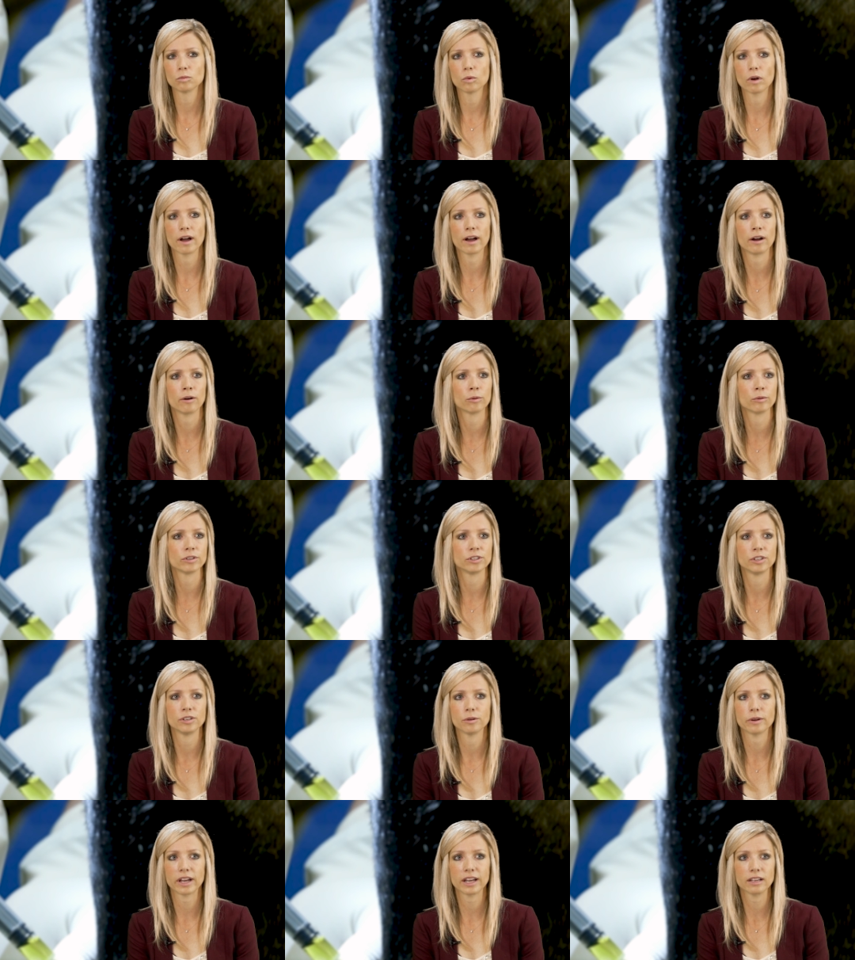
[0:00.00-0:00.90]
how would
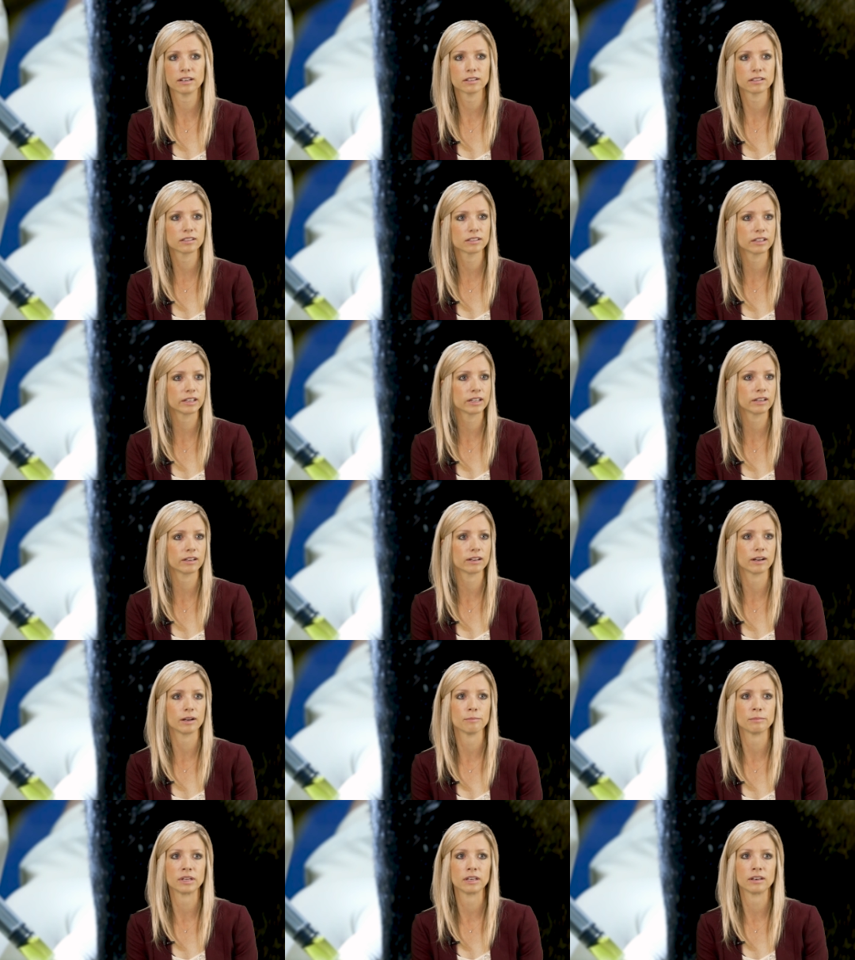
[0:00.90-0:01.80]
you handle it
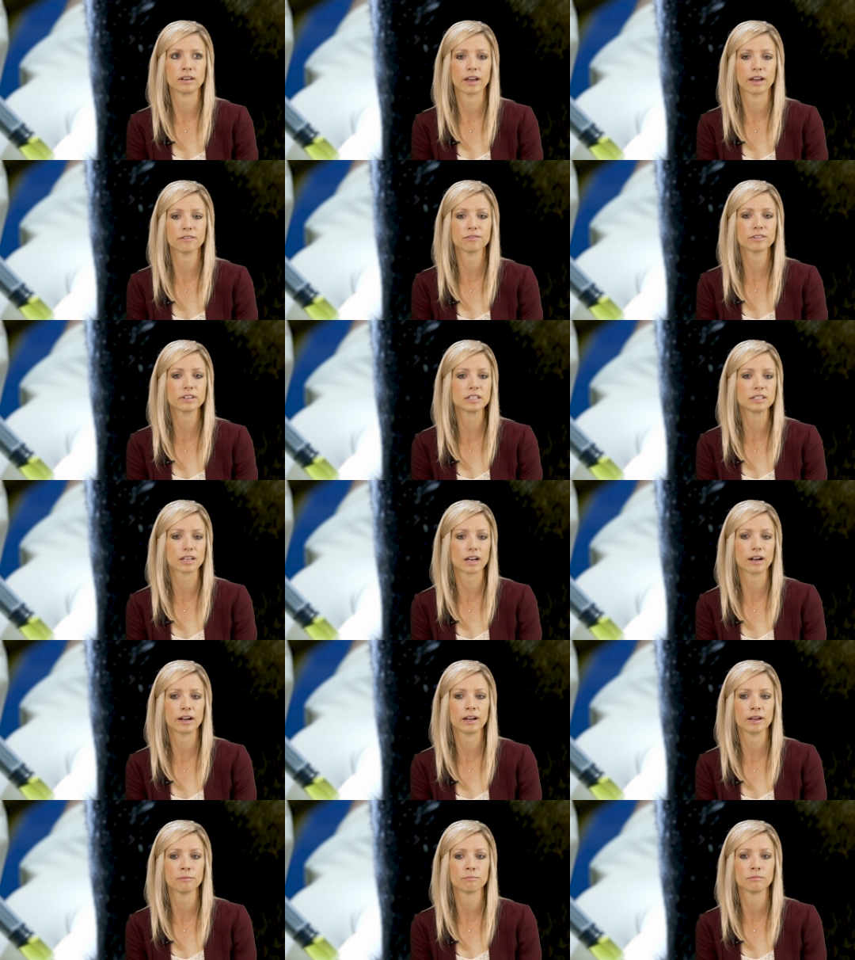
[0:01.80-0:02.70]
i mean every
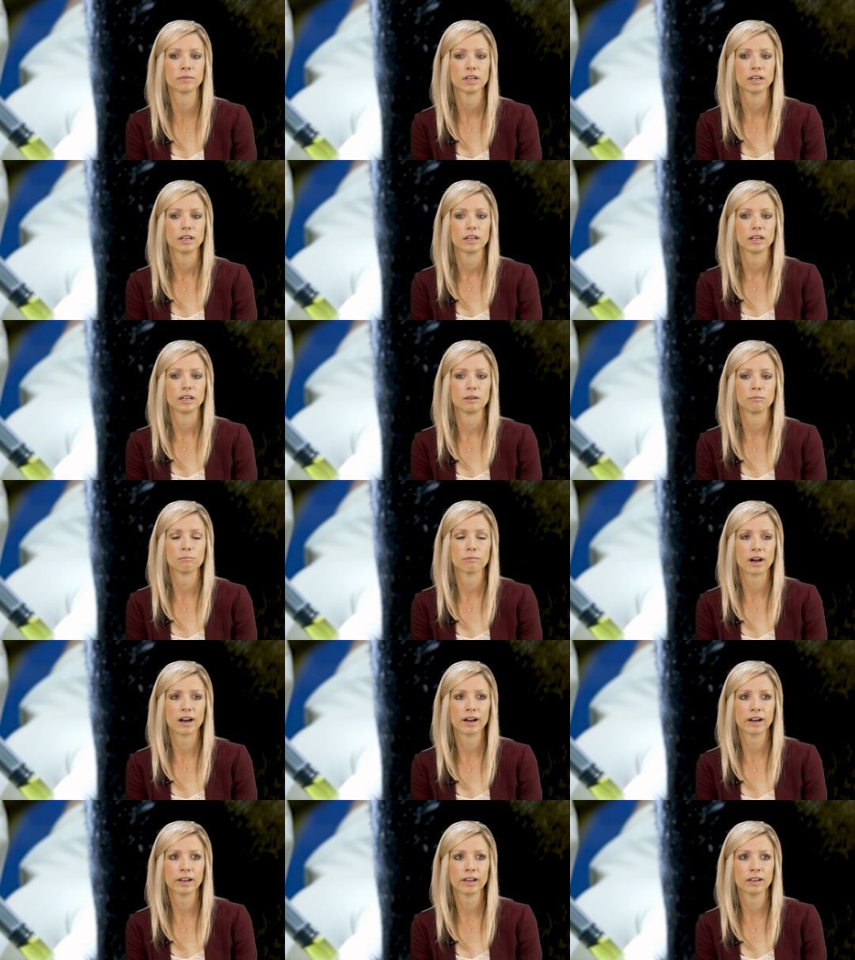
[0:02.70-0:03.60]
time in
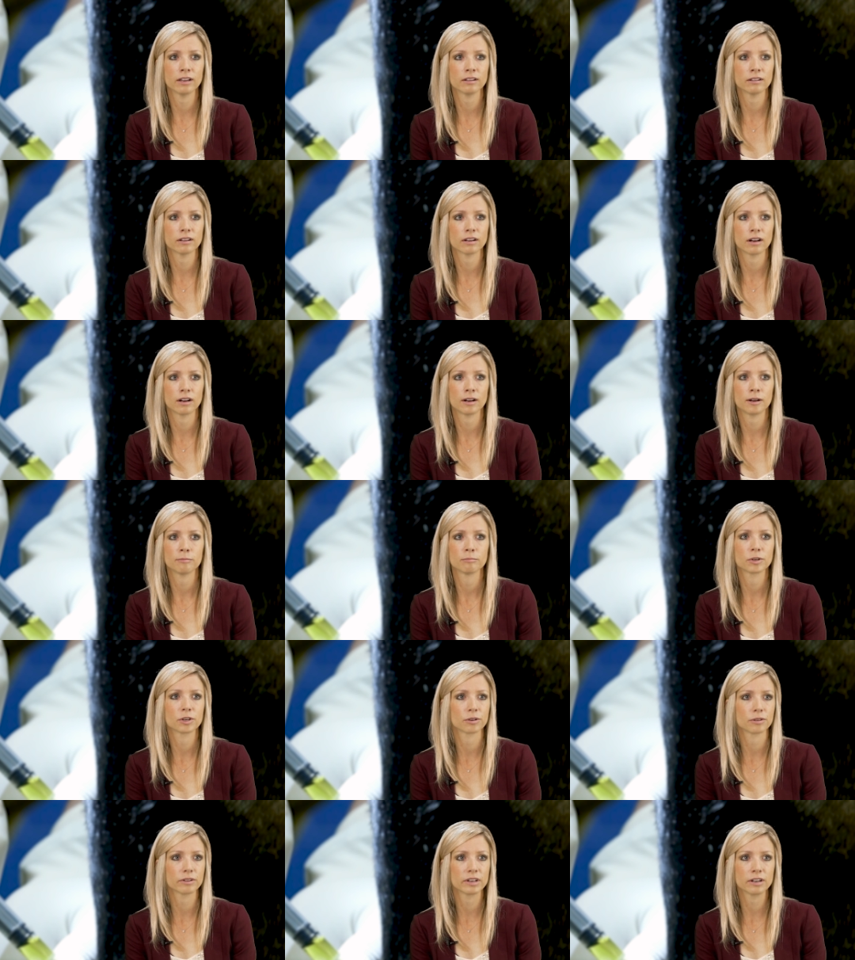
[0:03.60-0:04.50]
my um,
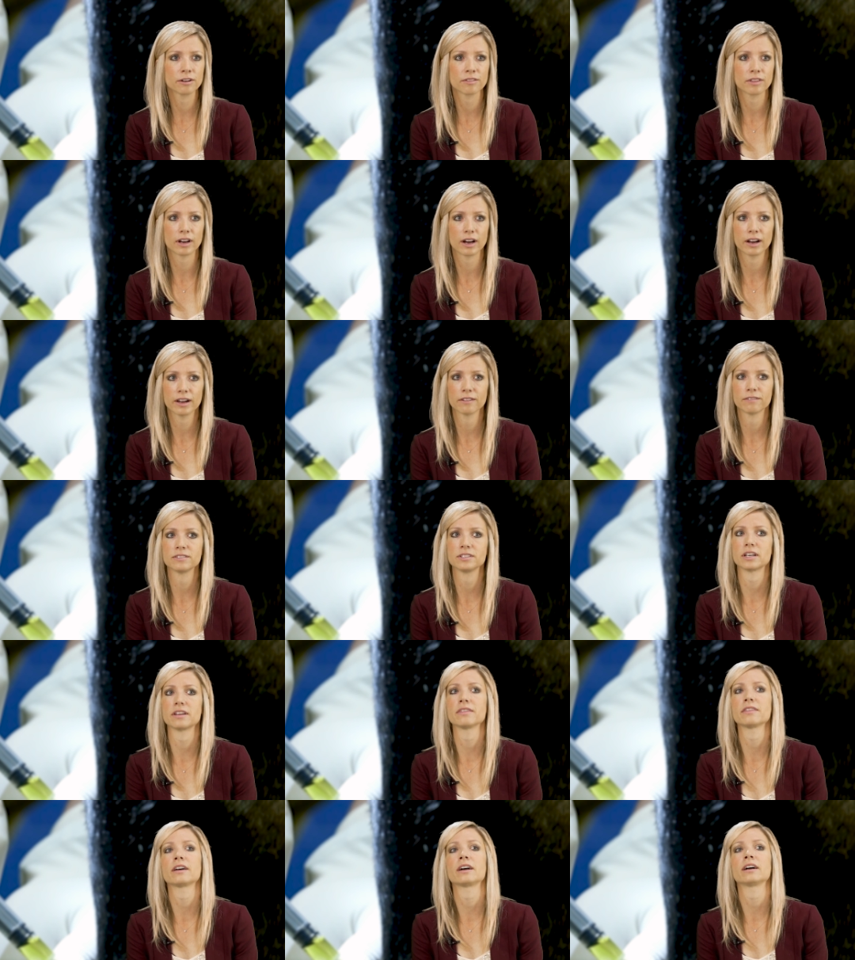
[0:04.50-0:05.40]
career that I've
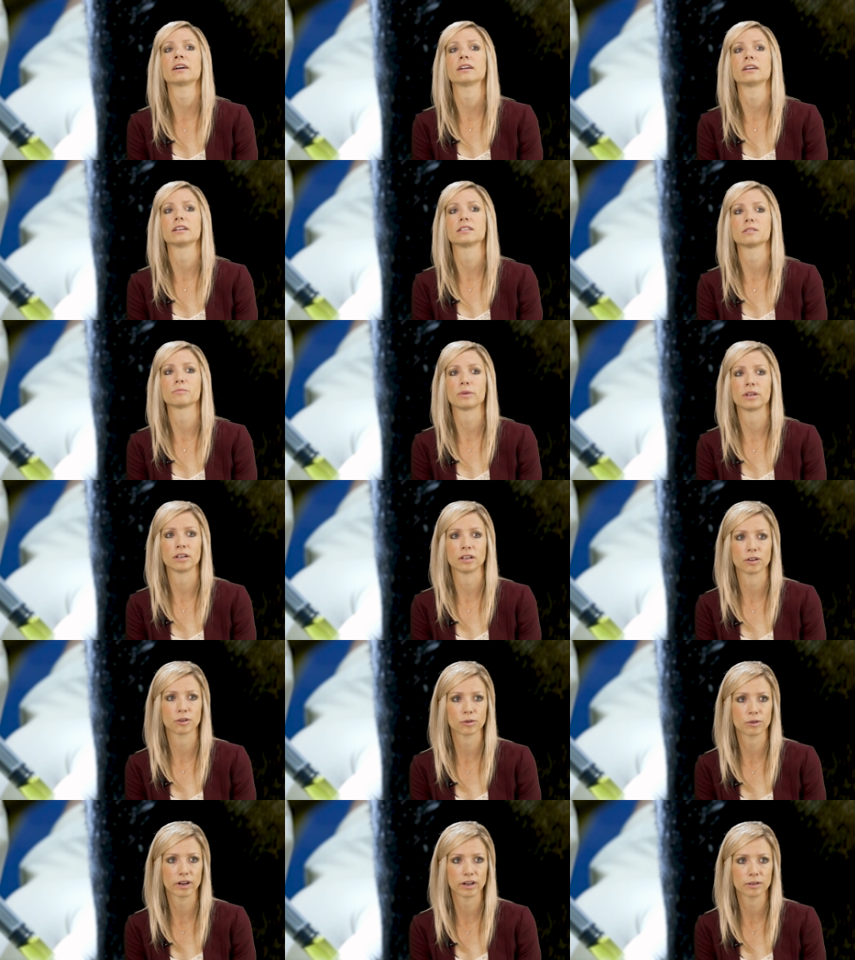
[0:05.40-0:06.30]
done that, it's been
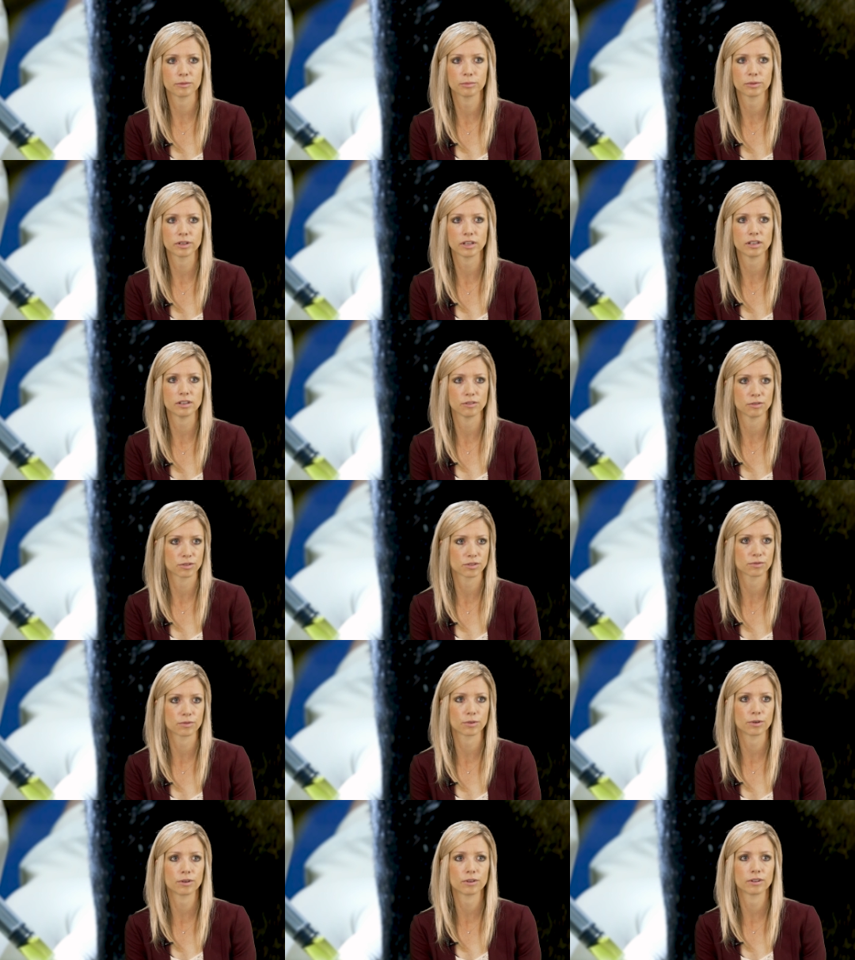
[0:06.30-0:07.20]
incredibly
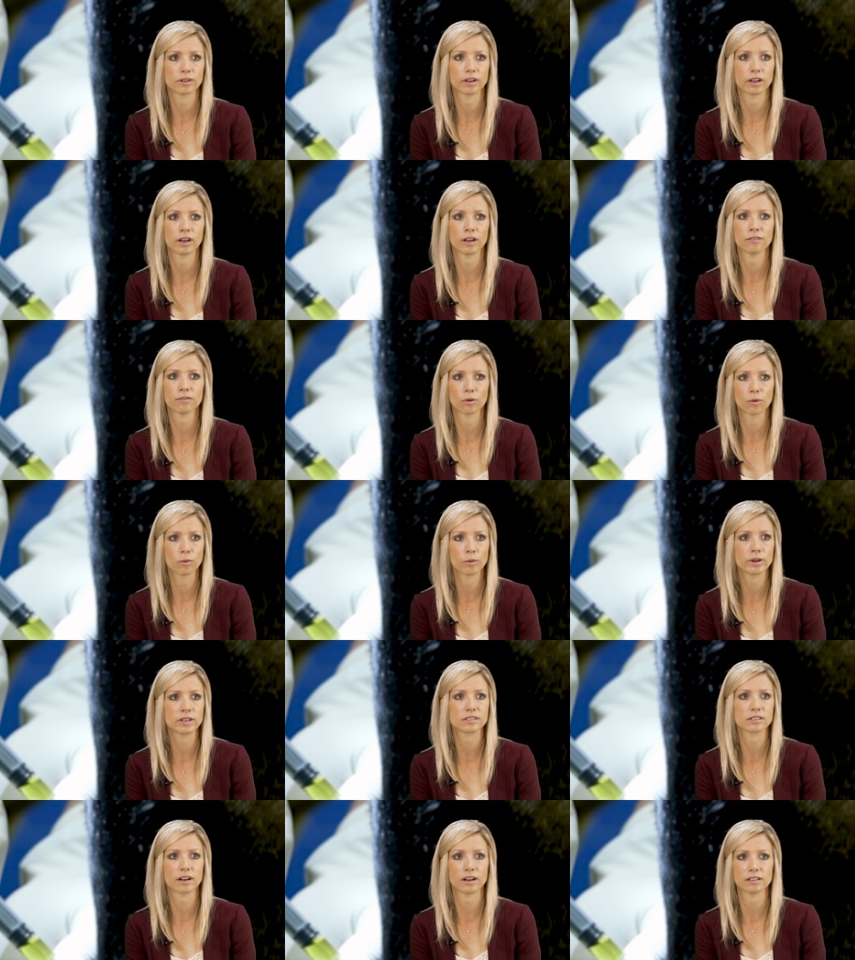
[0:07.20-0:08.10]
useful, and I've
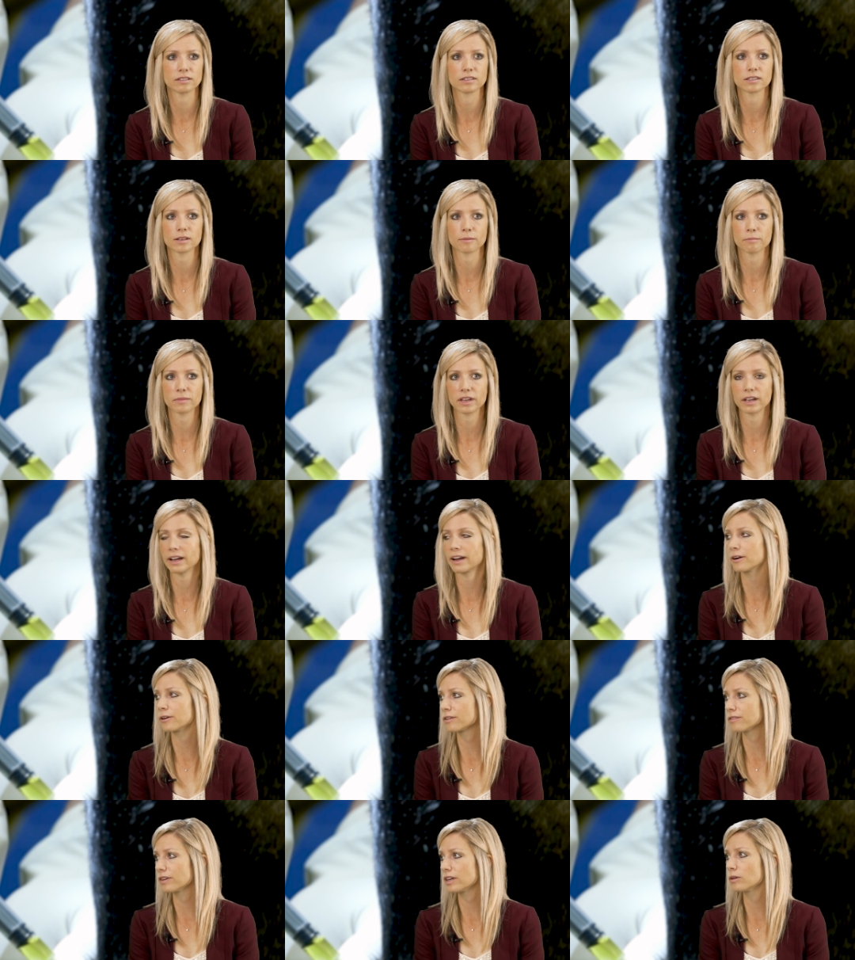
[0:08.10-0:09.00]
always gotten something
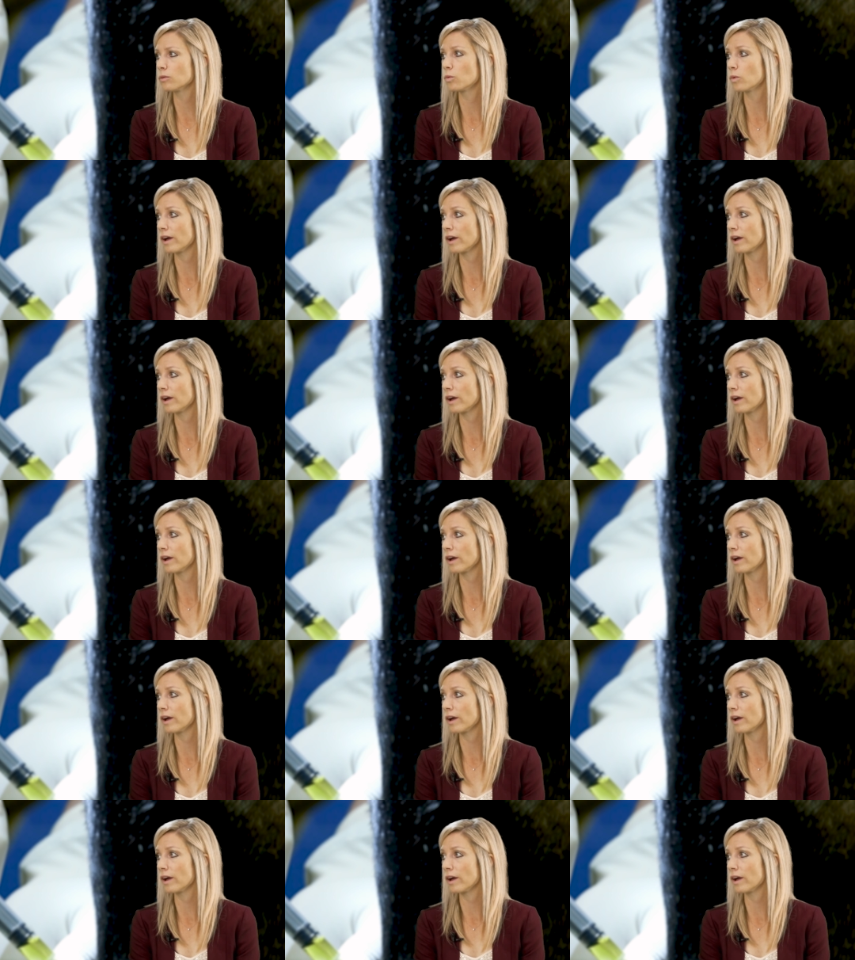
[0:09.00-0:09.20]
out of it.